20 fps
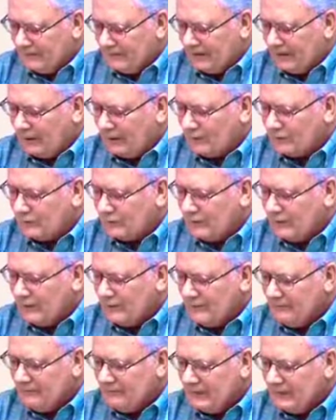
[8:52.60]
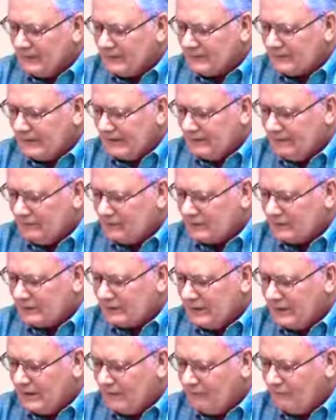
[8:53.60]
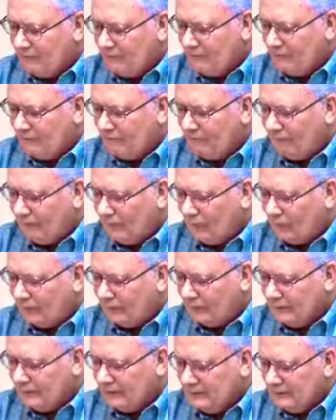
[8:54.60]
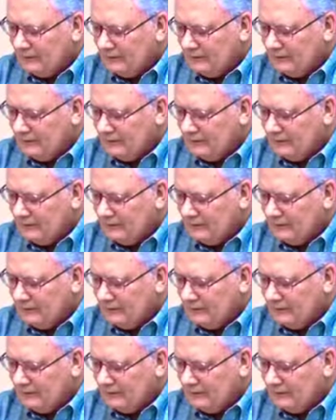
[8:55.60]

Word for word: Now unto him that is able to keep you from falling,